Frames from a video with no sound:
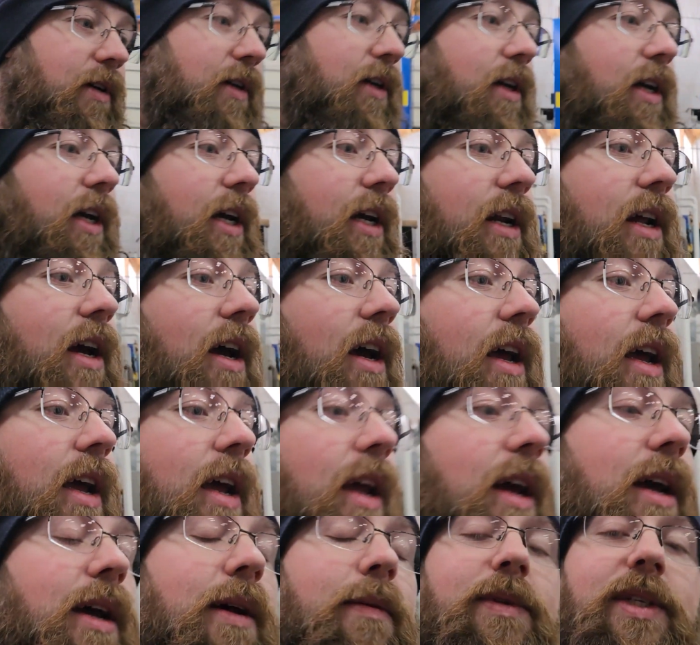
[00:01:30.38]
and I
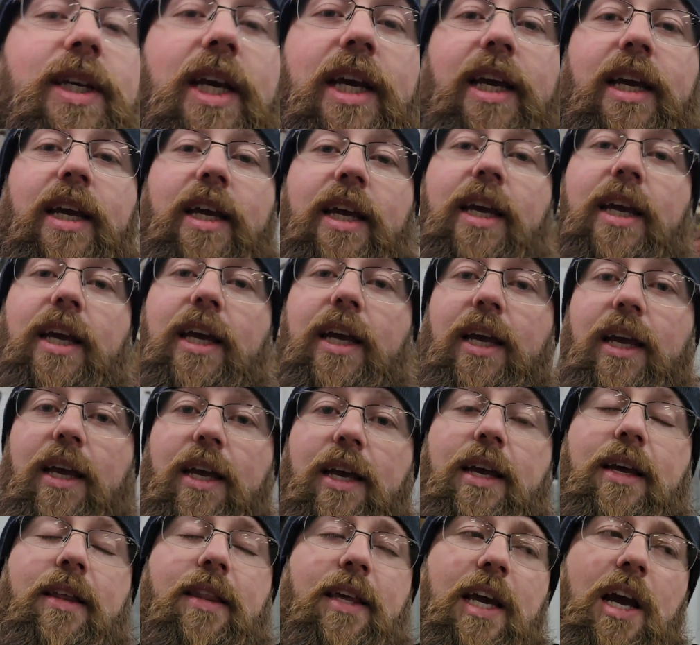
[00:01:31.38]
am taking
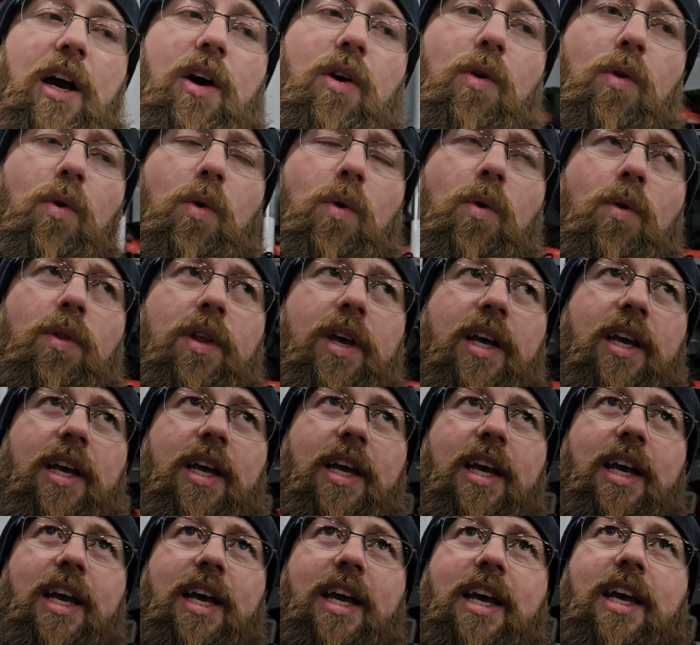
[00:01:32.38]
the old
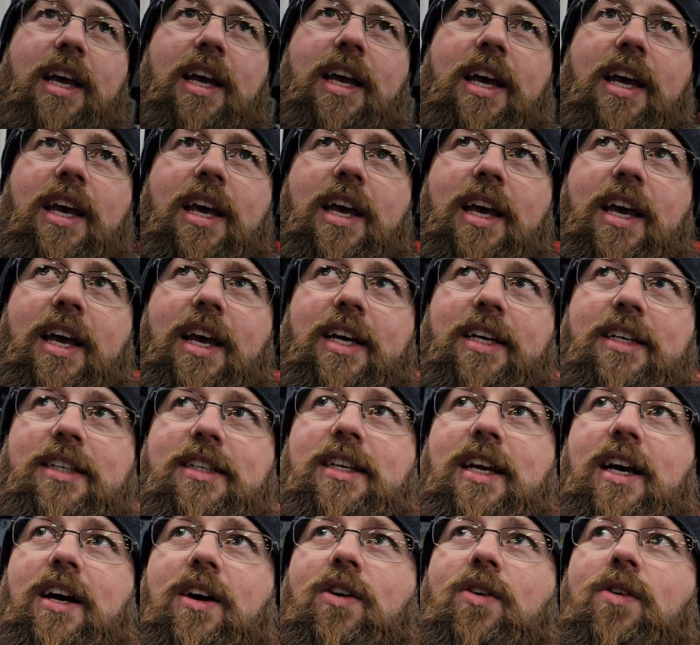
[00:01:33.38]

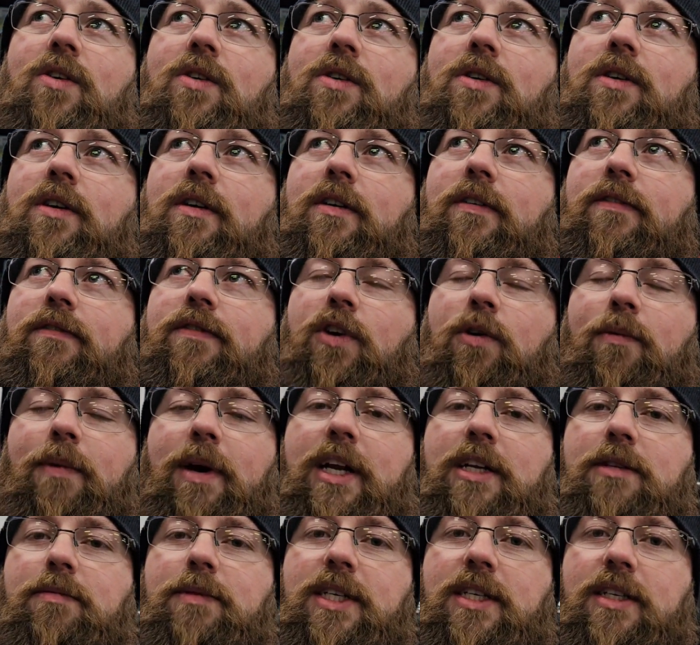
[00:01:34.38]
Excel fuel
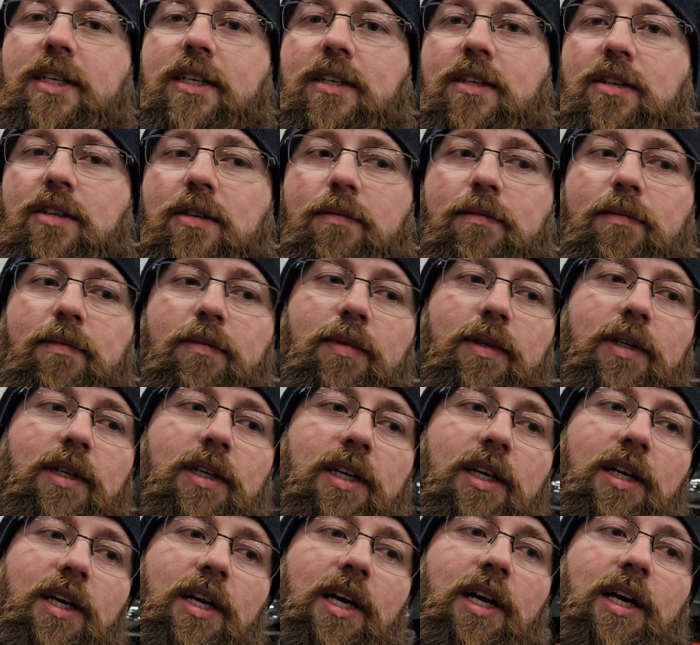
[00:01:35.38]
management system
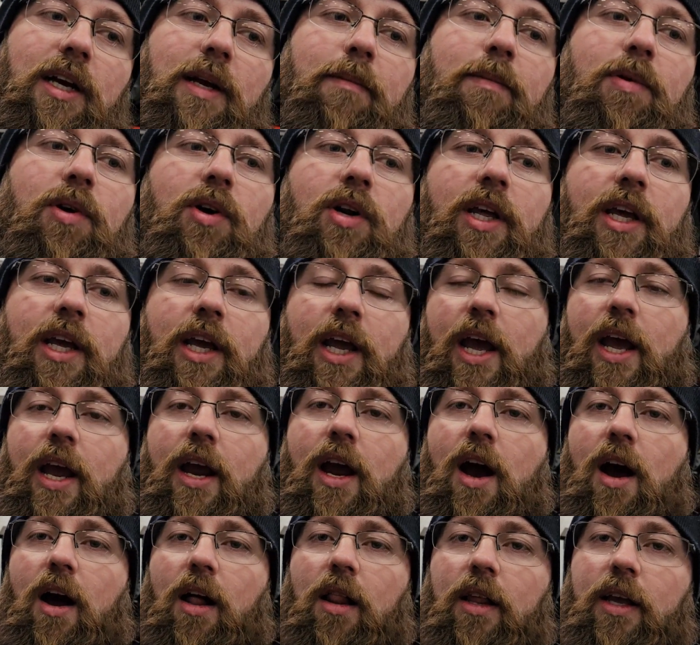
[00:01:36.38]
and putting a
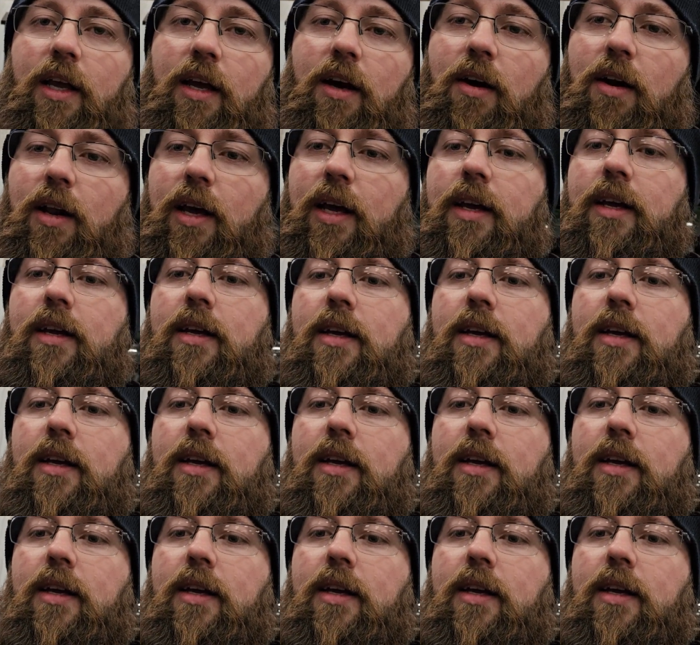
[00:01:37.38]
Haules on it.